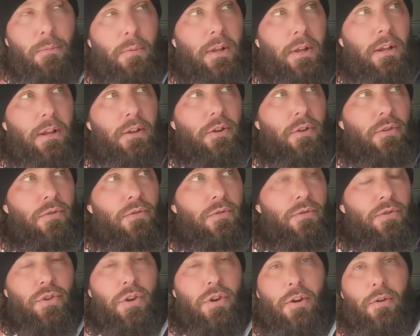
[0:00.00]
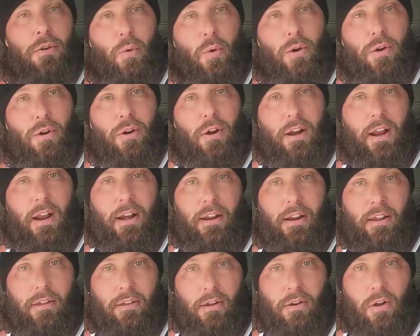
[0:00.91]
normally huge on
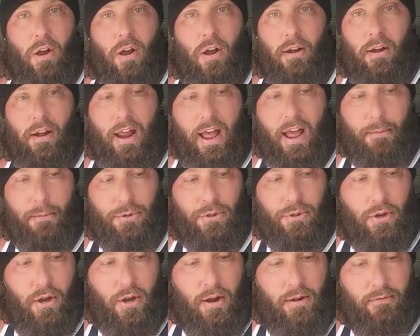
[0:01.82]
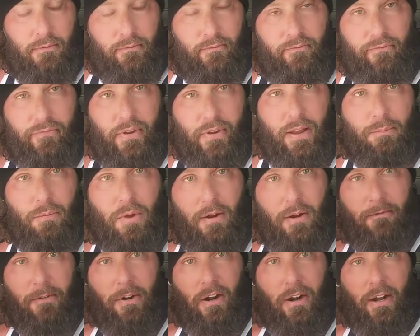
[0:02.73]
ordering anything on Amazon.
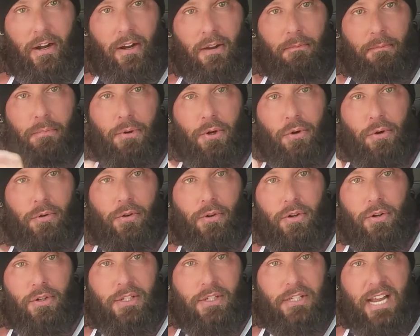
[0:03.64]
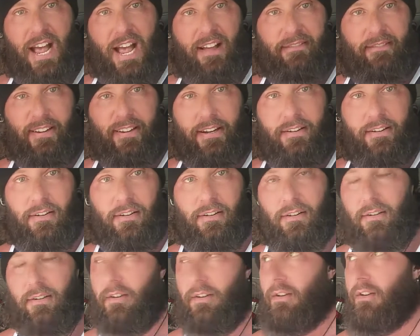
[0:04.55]
I'm not very computer savvy.
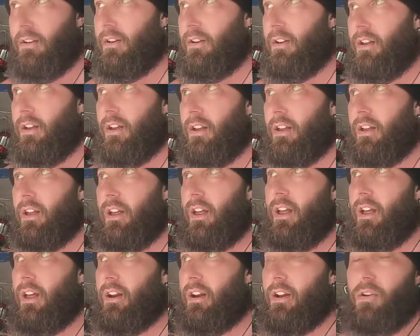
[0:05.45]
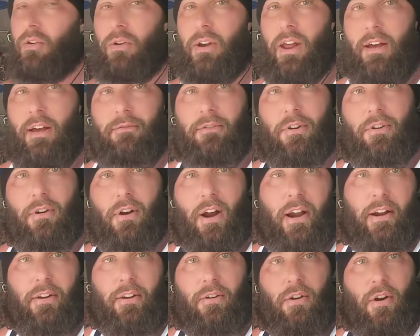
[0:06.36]
And I don't have a
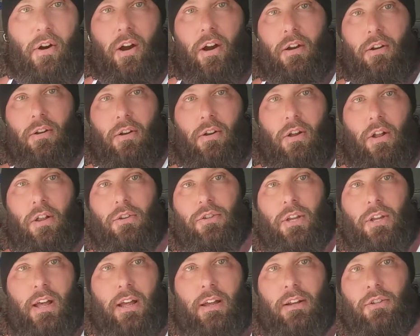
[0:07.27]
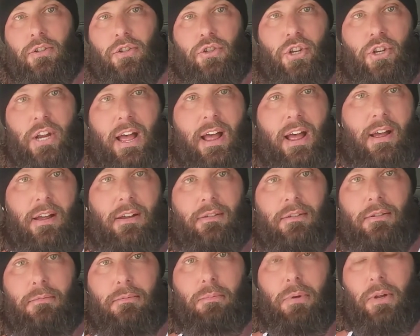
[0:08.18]
credit card and all that
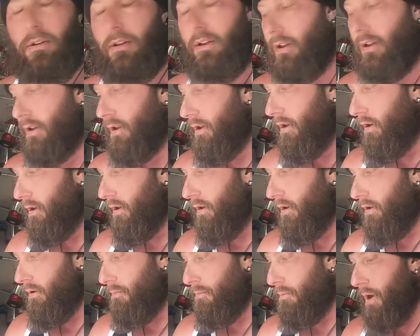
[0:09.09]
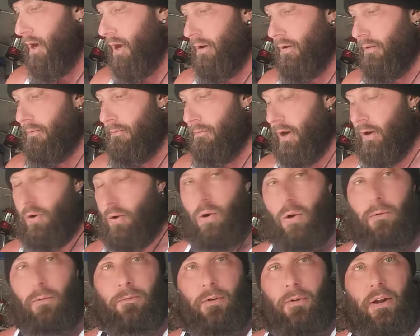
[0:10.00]
jazz. But my,
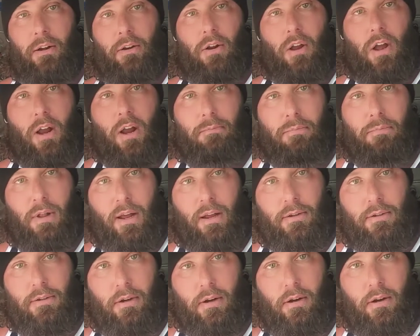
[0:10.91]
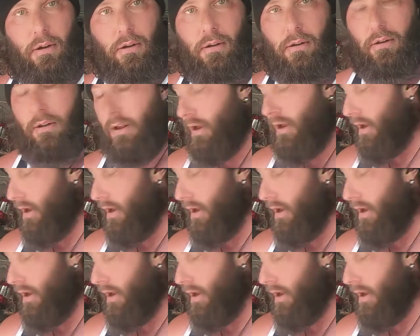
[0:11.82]
my girlfriend, God bless her,